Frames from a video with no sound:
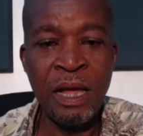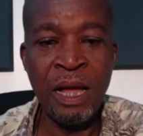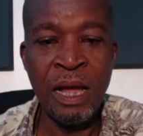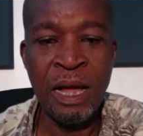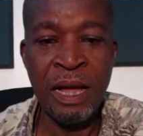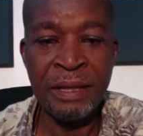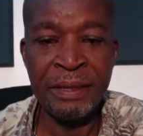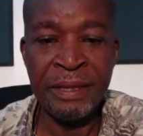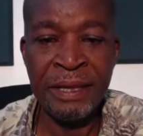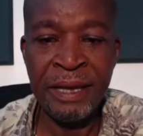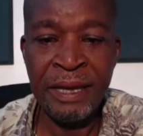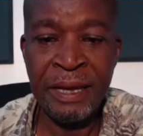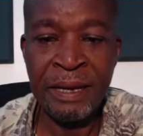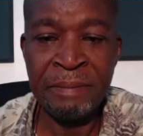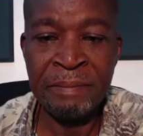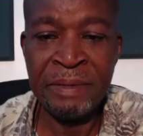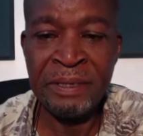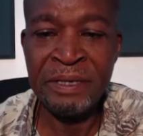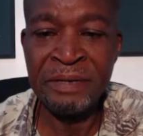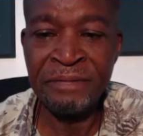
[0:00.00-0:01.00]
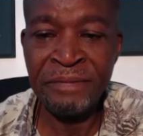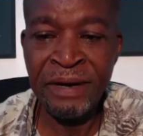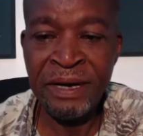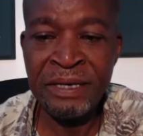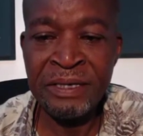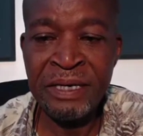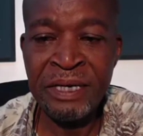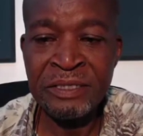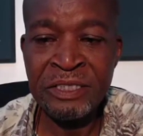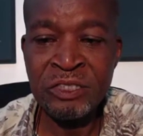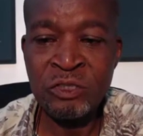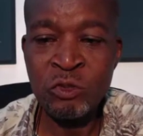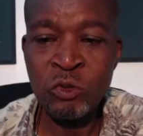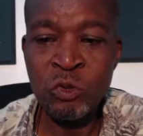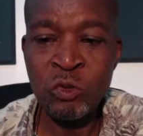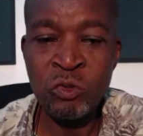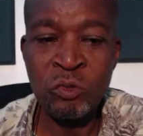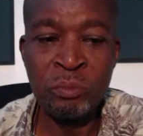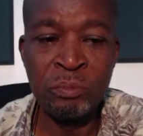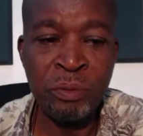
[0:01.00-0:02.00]
And they can be divided into
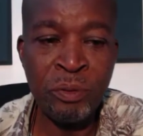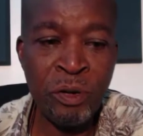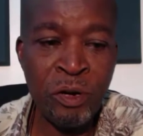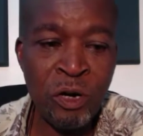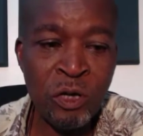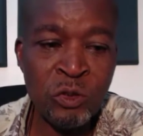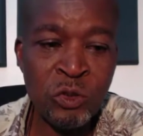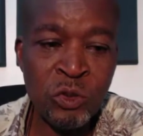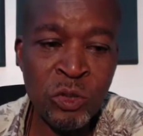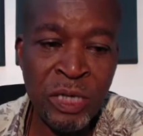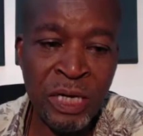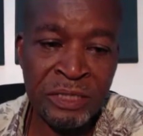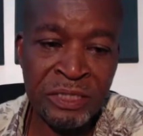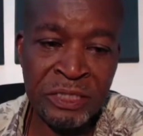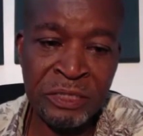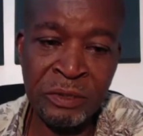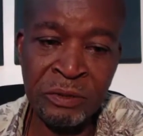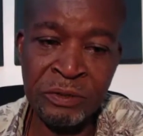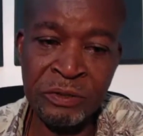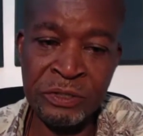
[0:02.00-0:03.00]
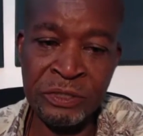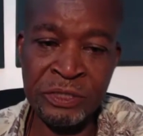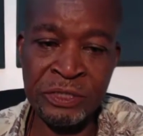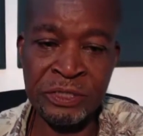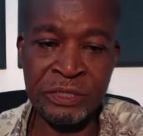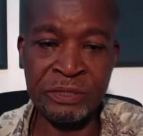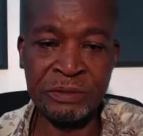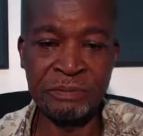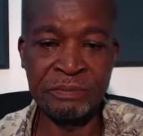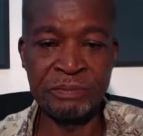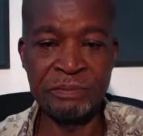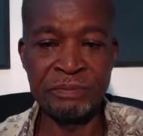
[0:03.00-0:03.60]
2 broad categories.